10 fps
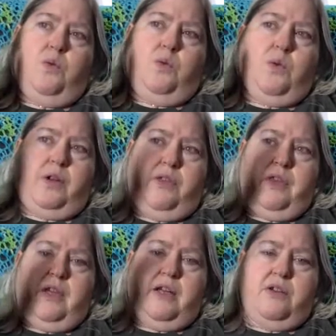one of
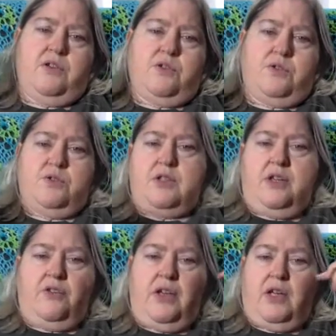the editors
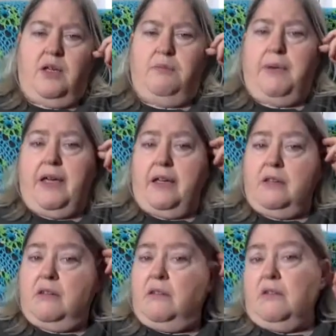of a
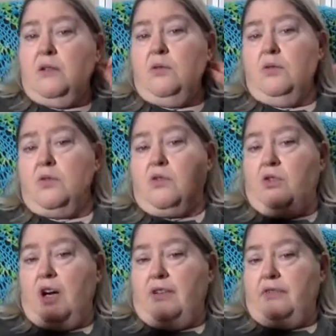pagan
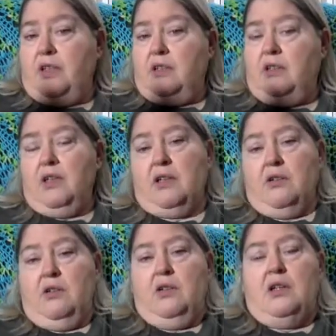newscraft
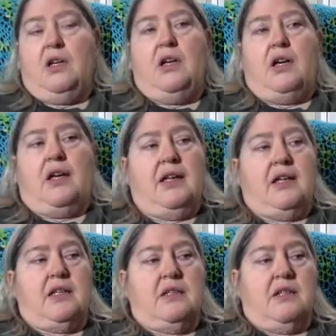letter,
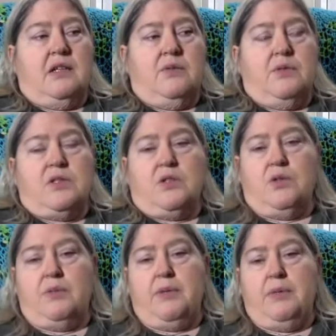and I was
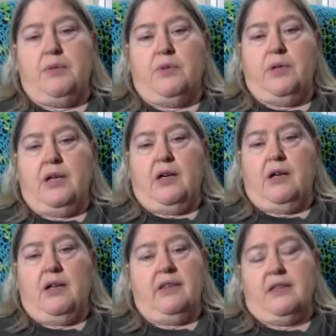showing people
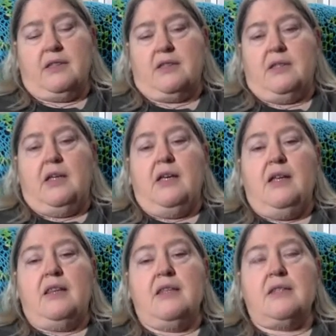how, and this
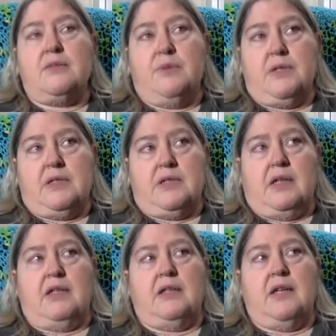this was
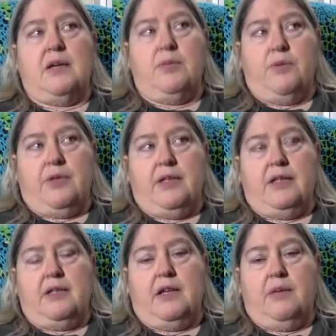a neighbor that
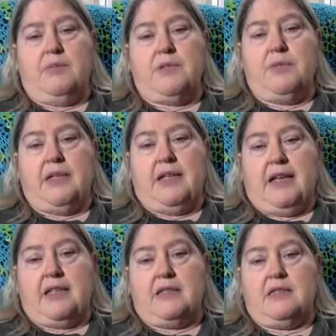had come to me and
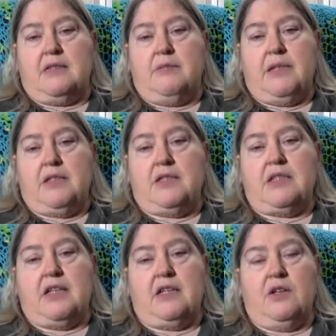asked me to
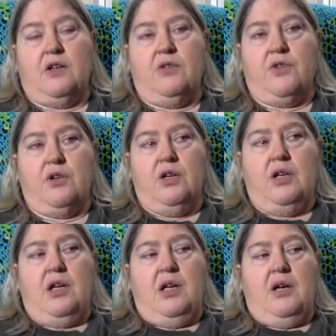take it over
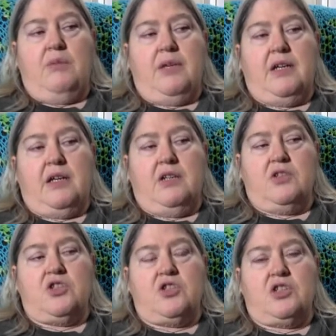because
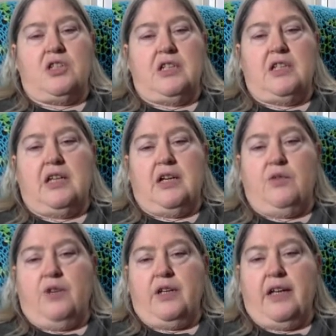she had
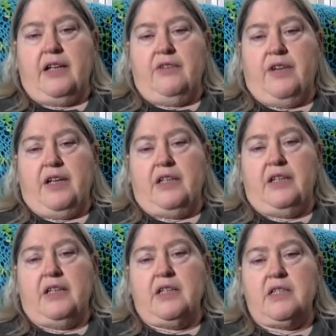run out of
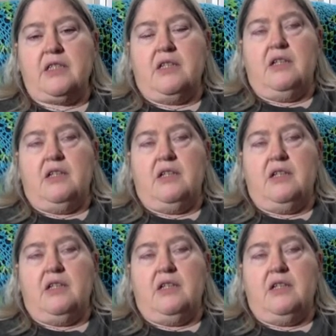ideas